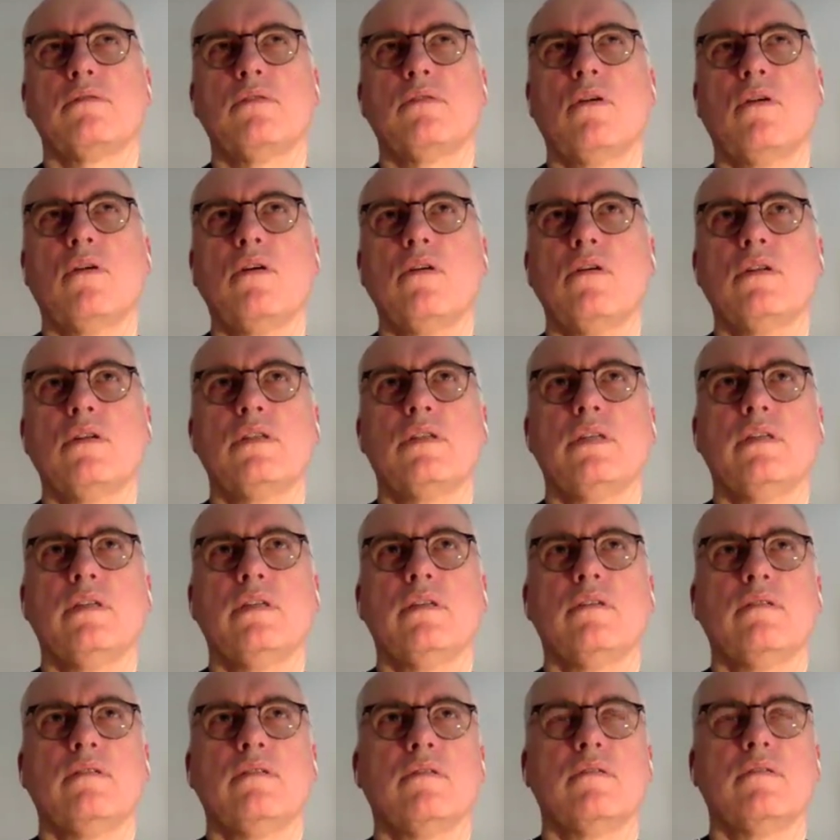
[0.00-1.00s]
taught
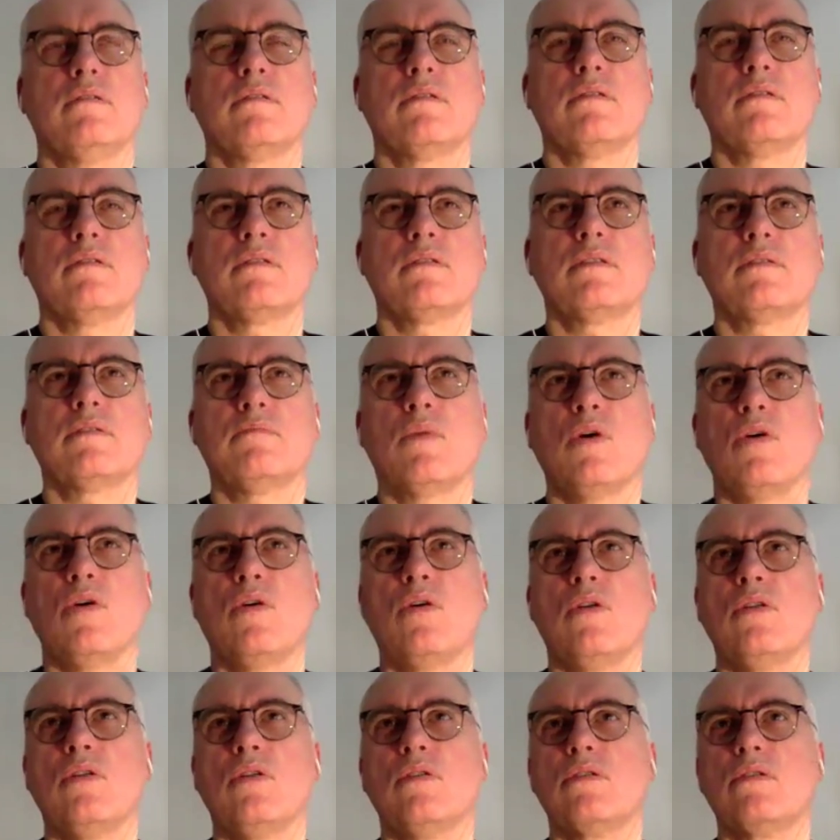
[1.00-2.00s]
in
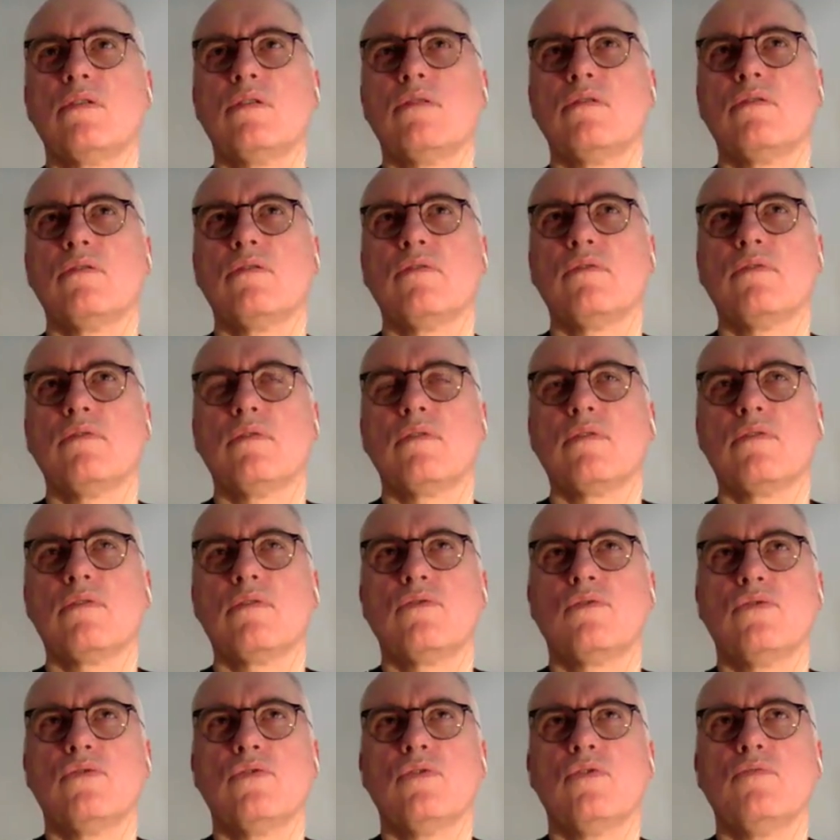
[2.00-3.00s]
small
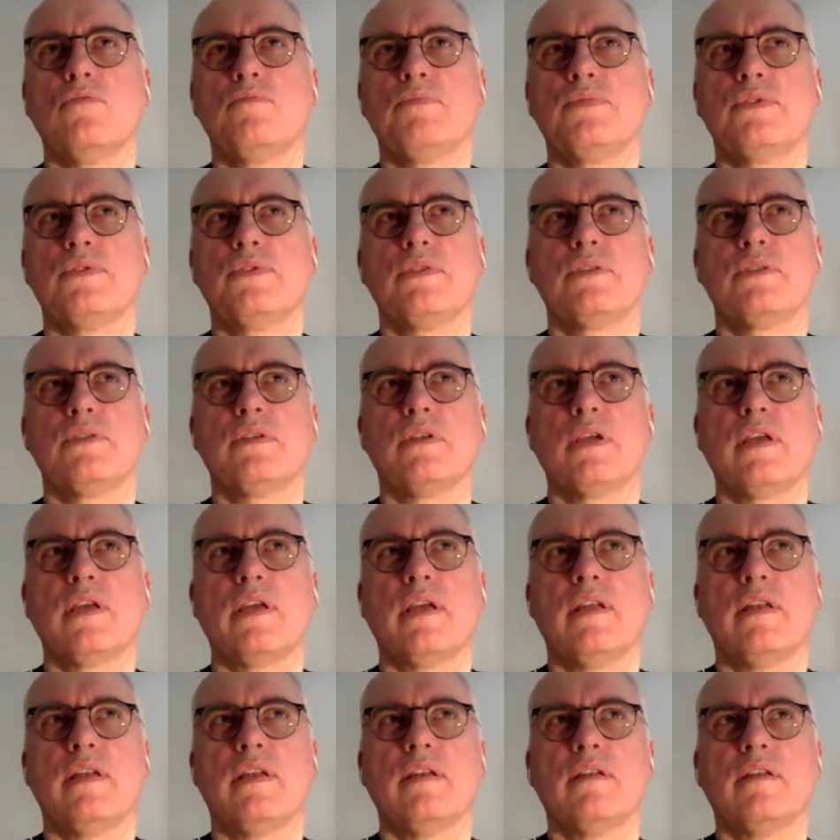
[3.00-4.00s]
groups,
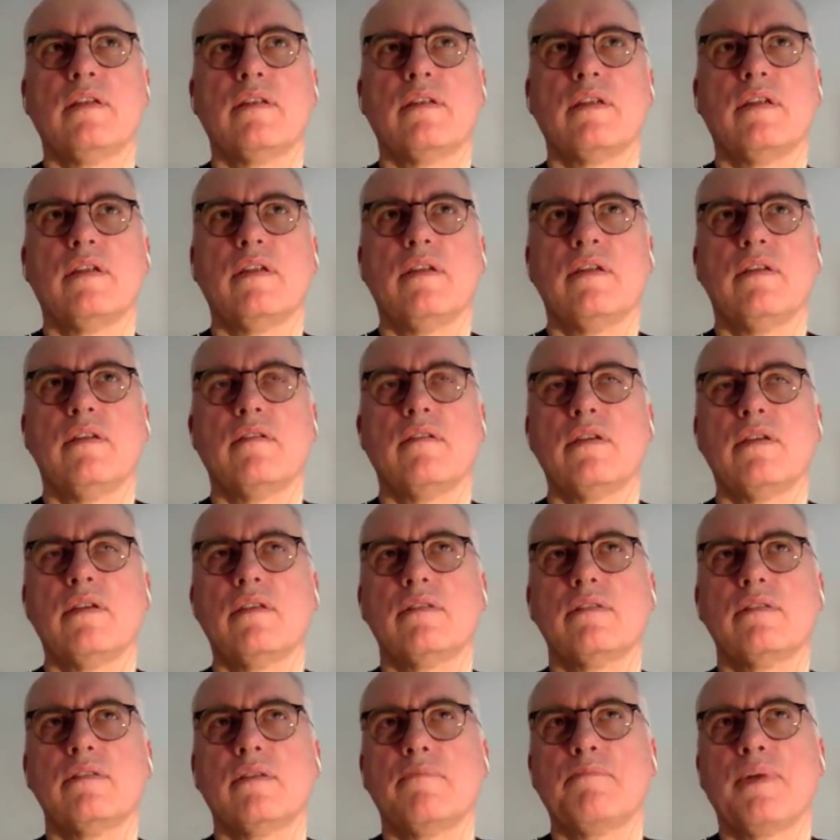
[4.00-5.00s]
and
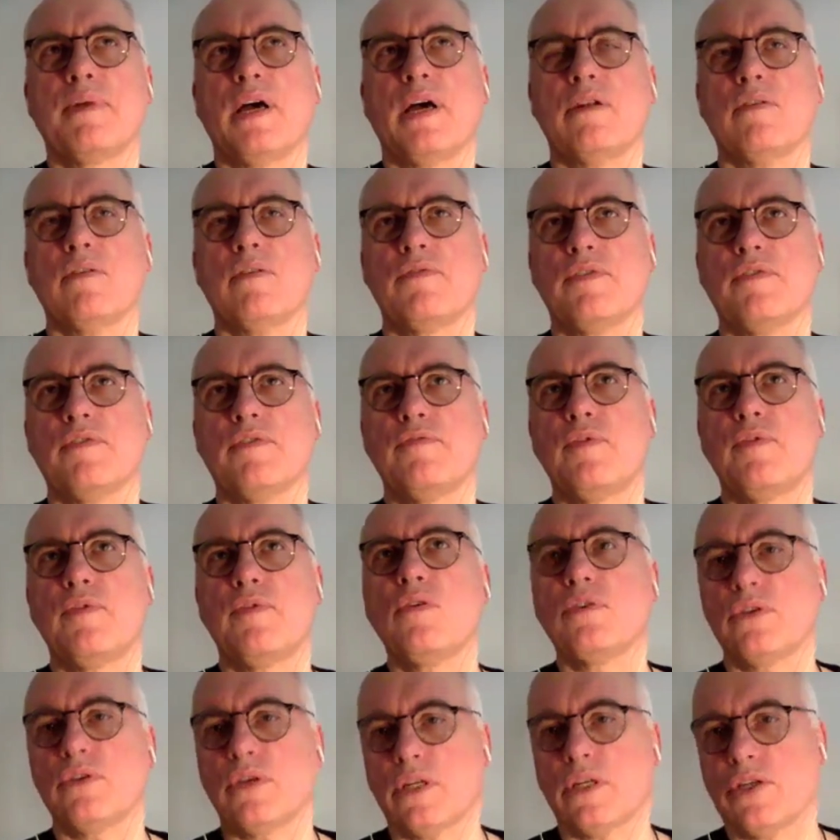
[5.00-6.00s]
it's a part of the
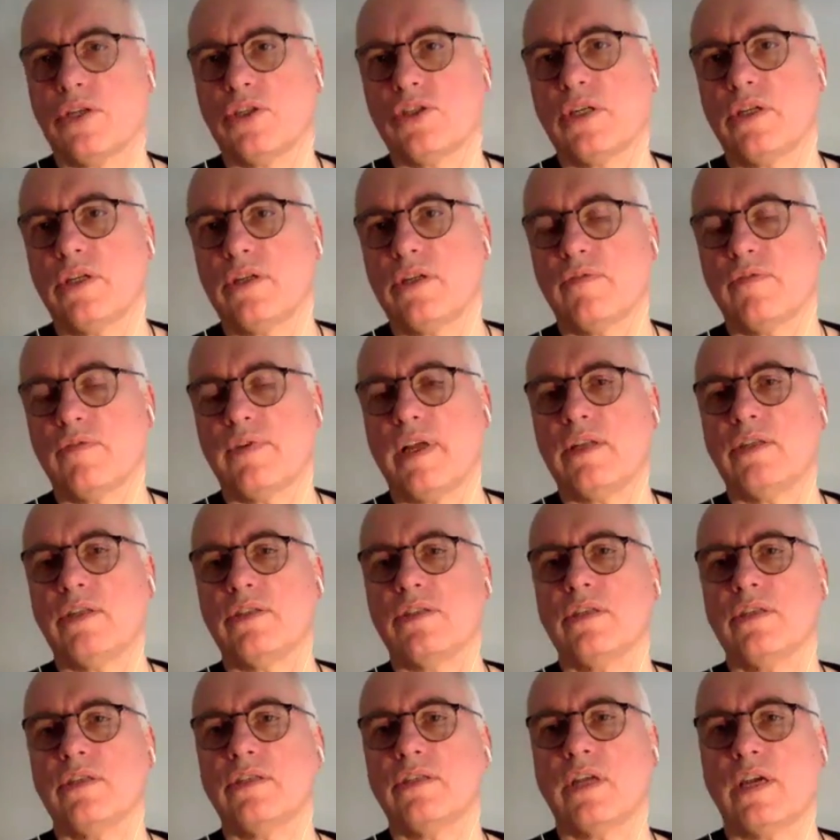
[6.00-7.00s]
folk tradition of
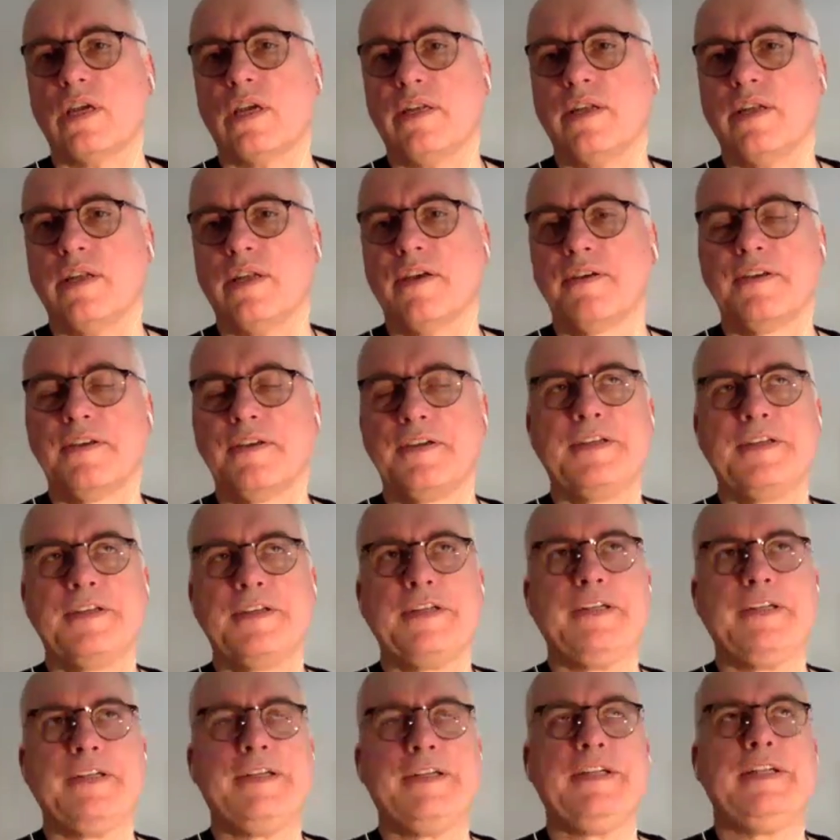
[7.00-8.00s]
ancient China,
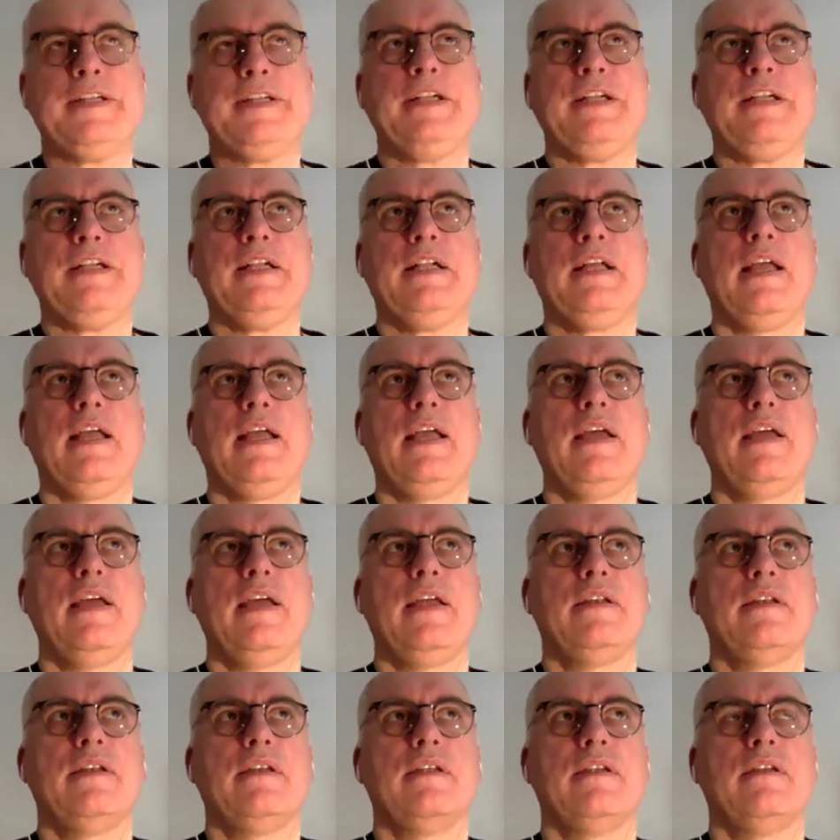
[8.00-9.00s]

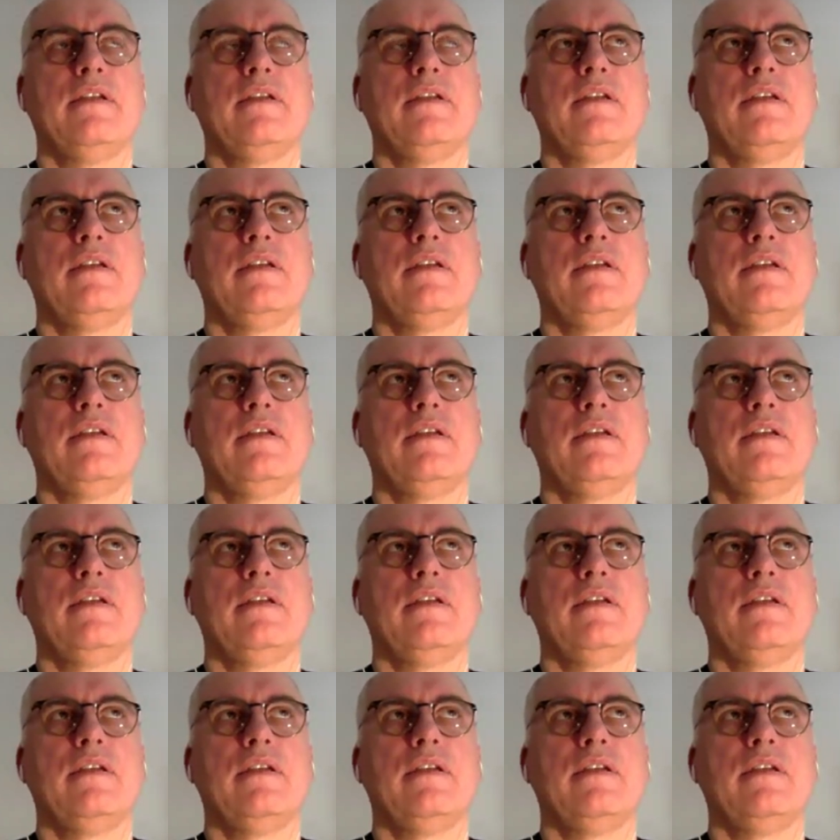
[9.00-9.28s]
and